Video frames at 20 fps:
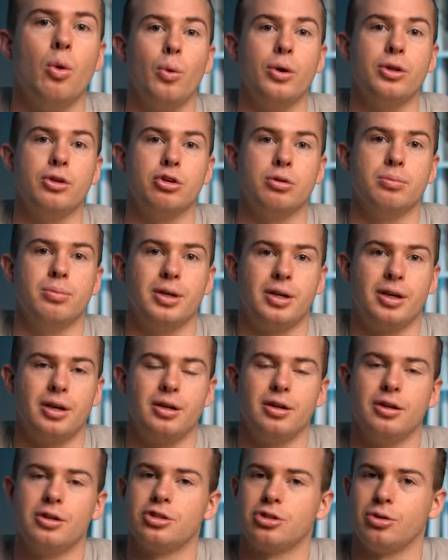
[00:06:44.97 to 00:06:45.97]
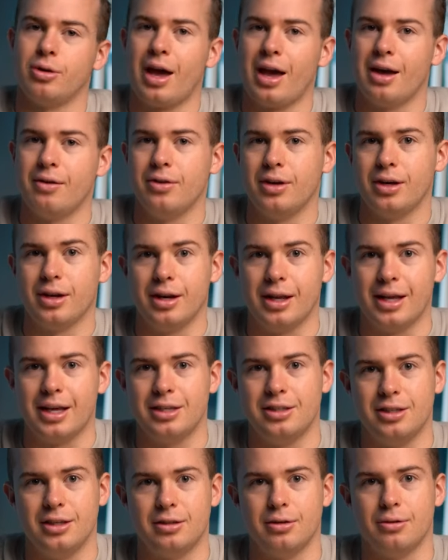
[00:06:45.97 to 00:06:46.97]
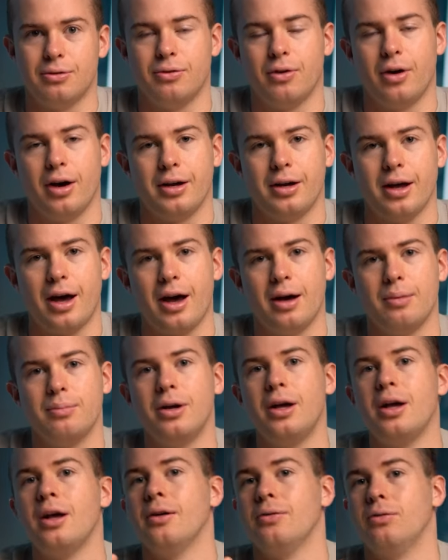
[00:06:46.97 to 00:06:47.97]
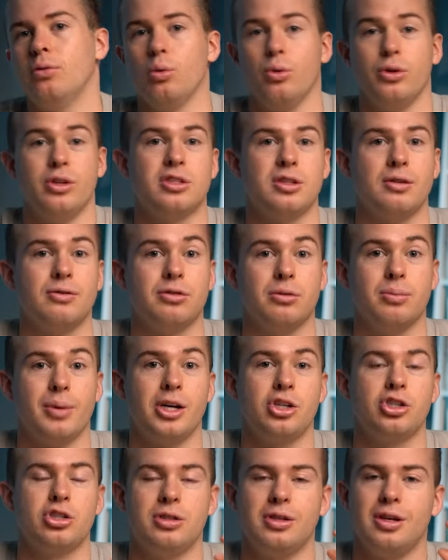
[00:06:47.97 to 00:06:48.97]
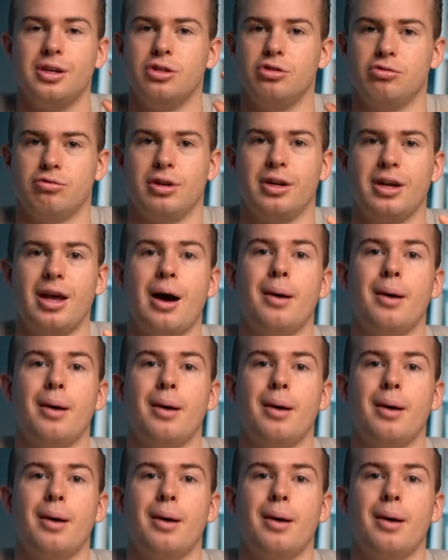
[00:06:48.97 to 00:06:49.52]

when you're a beginner, so having an easy to find hub for all this information is really